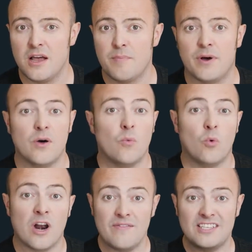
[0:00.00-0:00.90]
But
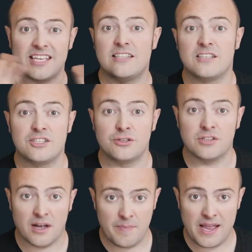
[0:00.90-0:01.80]
whatever sentence you
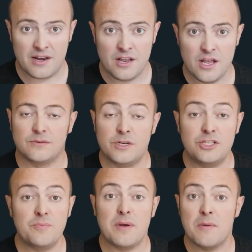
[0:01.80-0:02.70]
type in, we
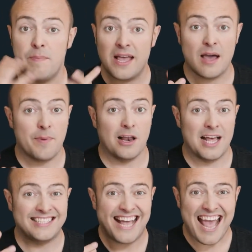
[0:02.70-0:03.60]
should be able to pick up our
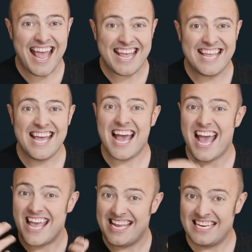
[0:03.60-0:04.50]
letter A
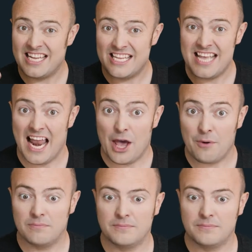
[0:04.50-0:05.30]
in yellow.